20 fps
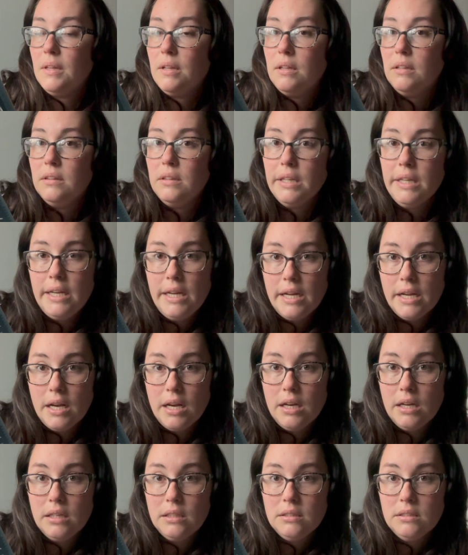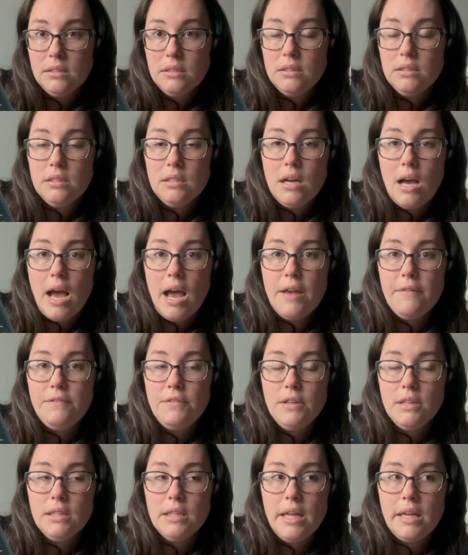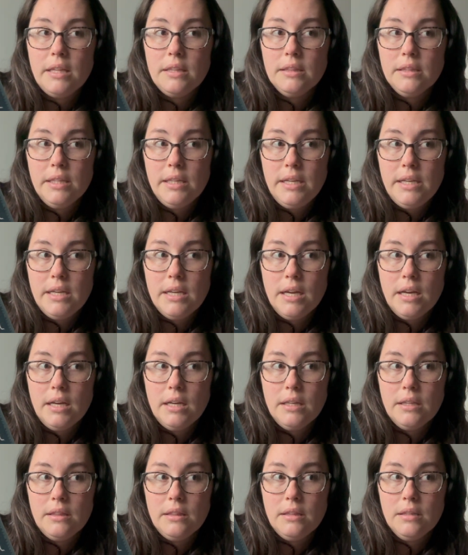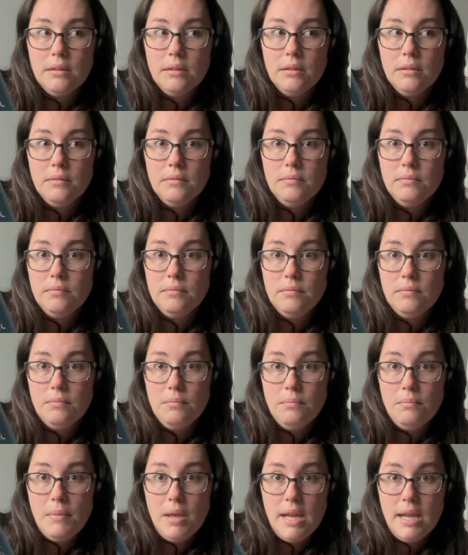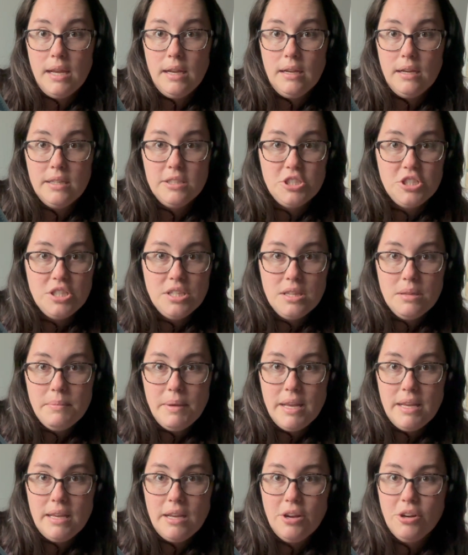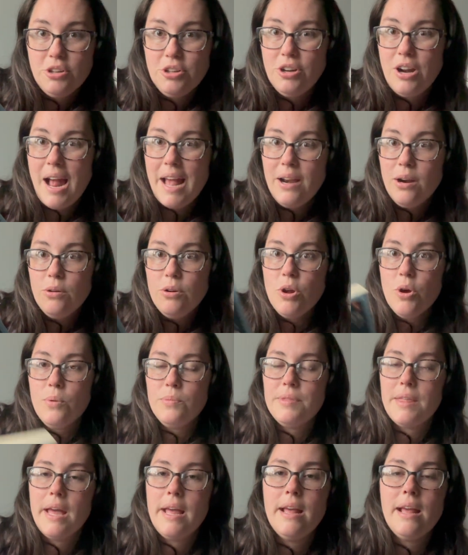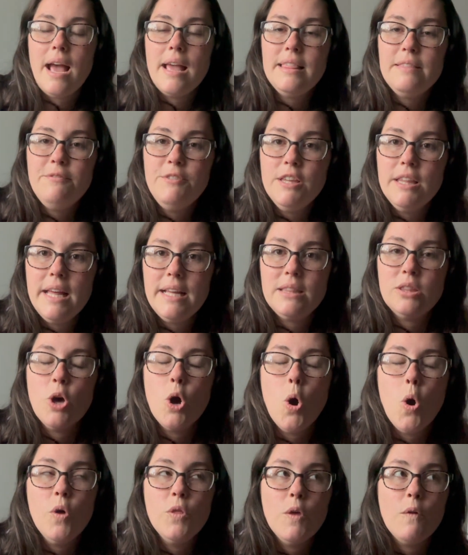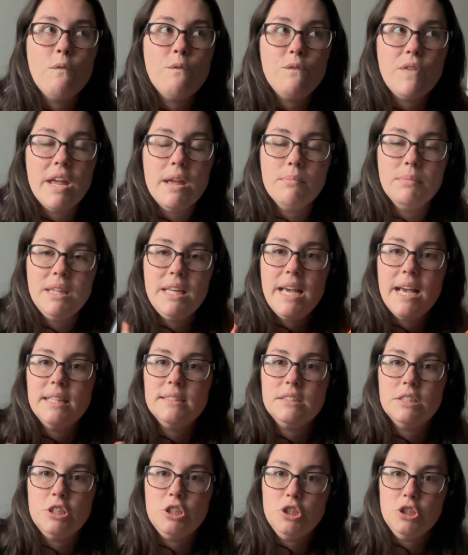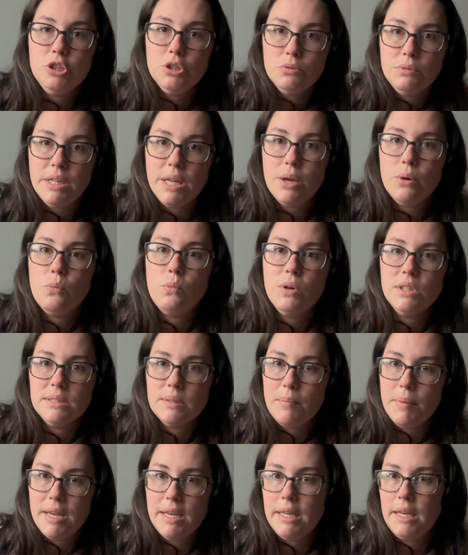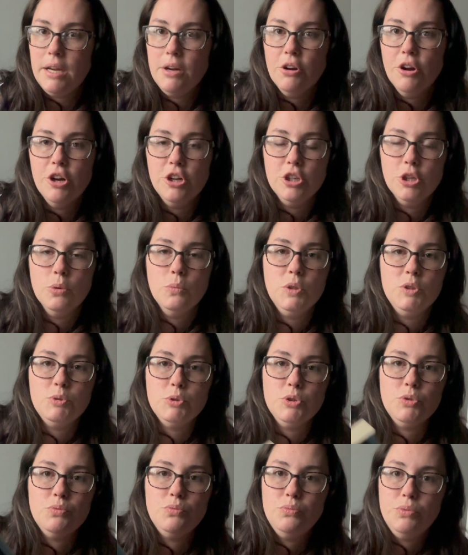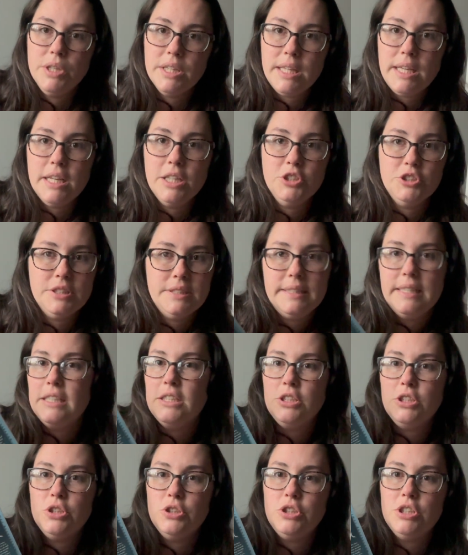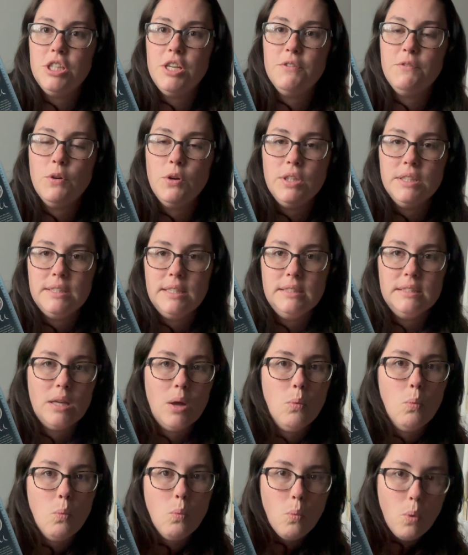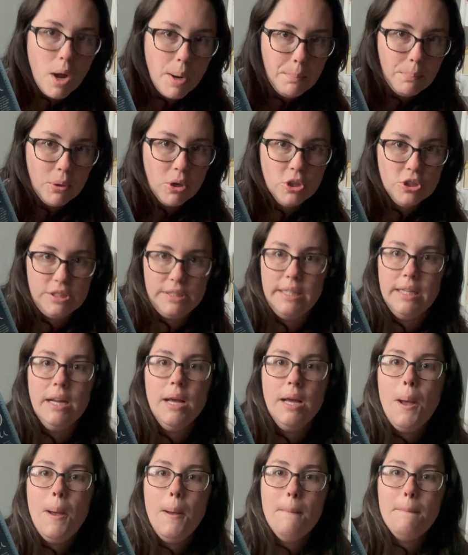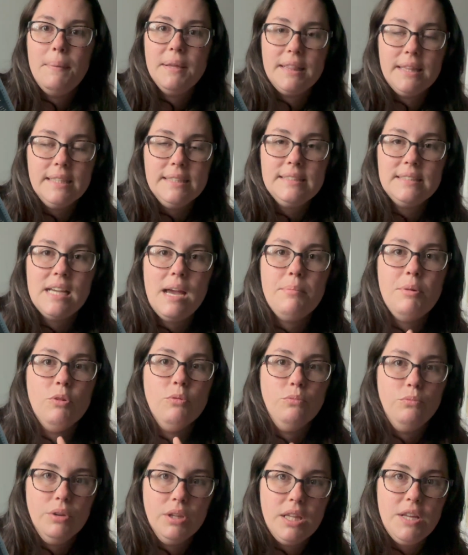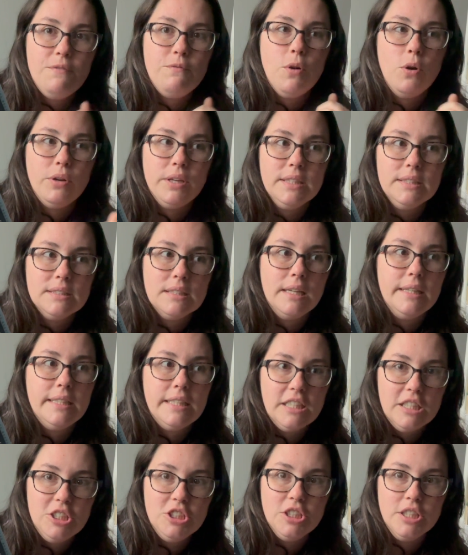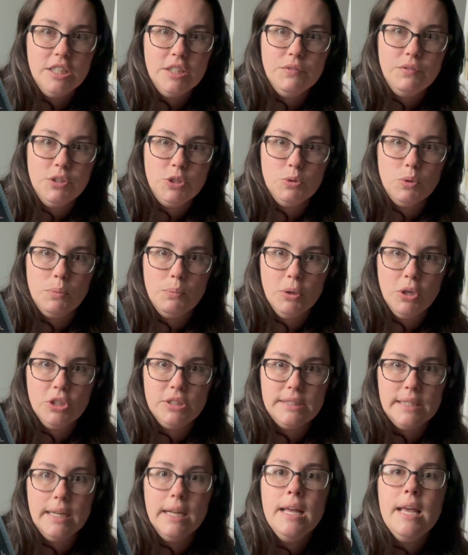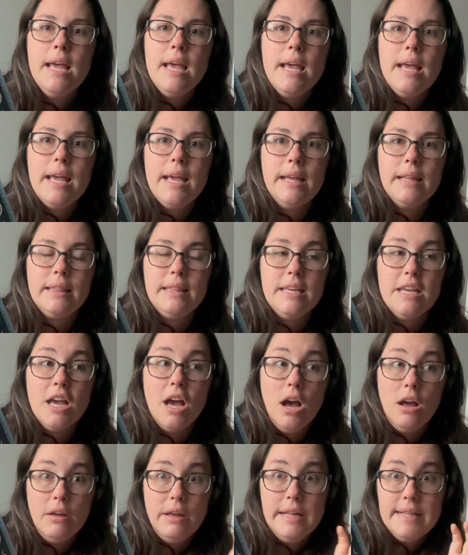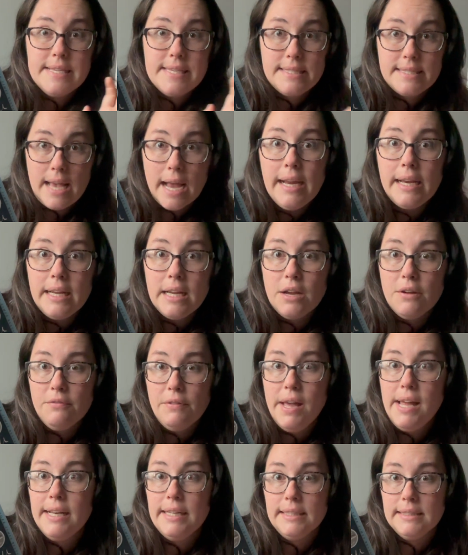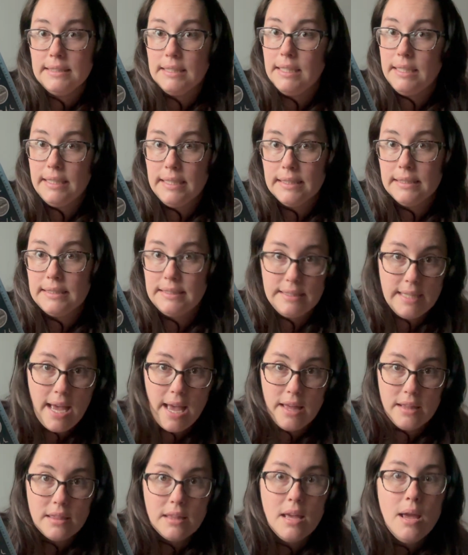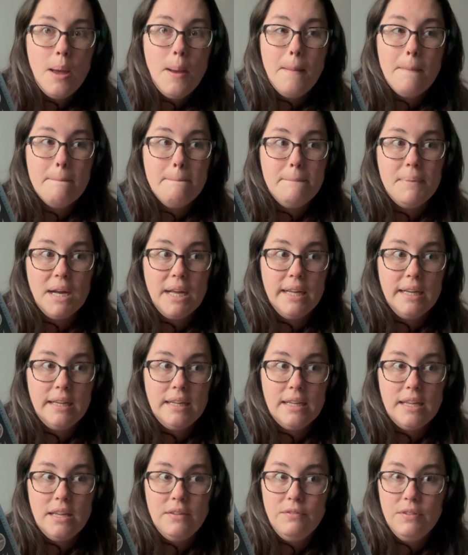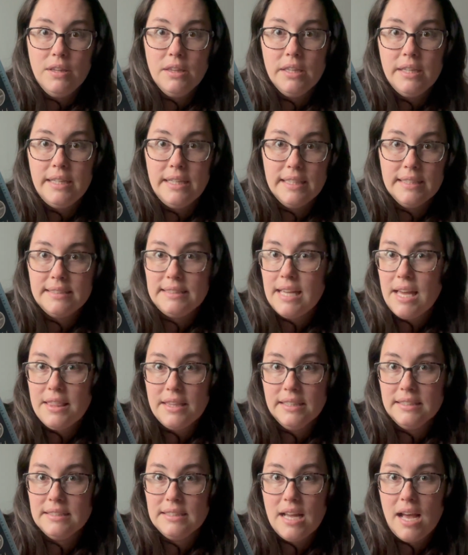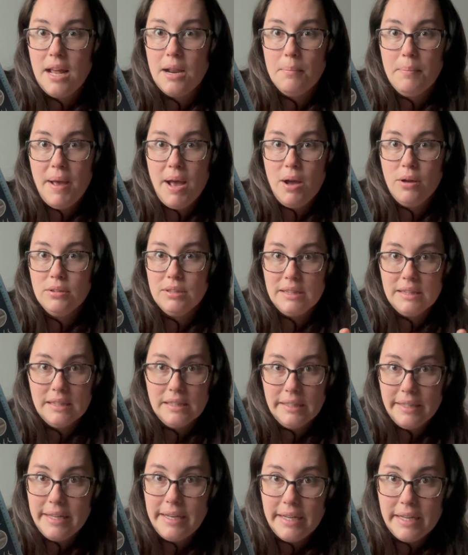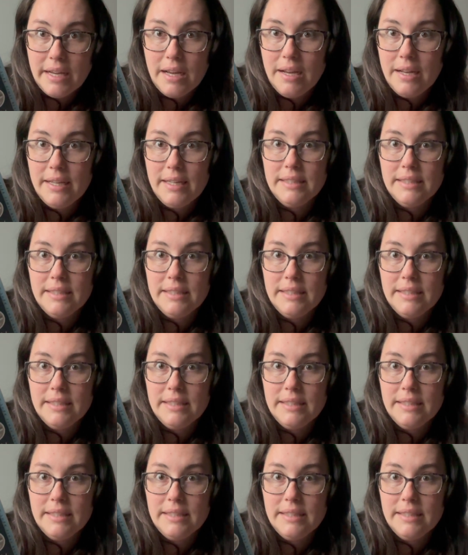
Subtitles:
Lydia. I feel like Lydia, is she the main character? I don't know. That I feel like the family as a unit was a main character, which was really interesting because usually it focuses on one person, but this time it really focused on each individual person. The inciting event is Lydia's death, but even Lydia's death is not about Lydia.